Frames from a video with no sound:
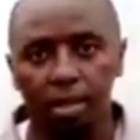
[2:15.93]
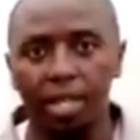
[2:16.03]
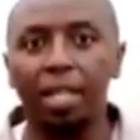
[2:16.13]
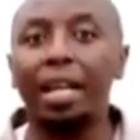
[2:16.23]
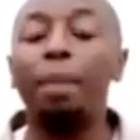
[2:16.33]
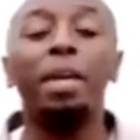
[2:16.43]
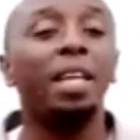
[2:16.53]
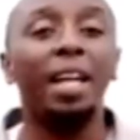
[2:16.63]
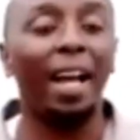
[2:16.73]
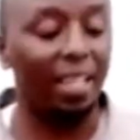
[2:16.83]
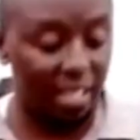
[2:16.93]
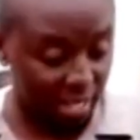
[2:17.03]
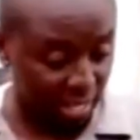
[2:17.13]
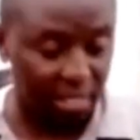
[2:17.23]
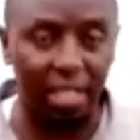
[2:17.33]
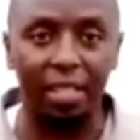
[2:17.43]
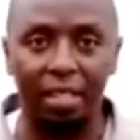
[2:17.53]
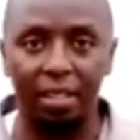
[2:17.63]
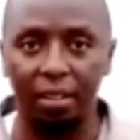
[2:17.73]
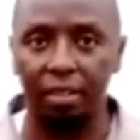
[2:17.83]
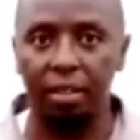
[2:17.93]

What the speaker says: They'll come in handy again in here.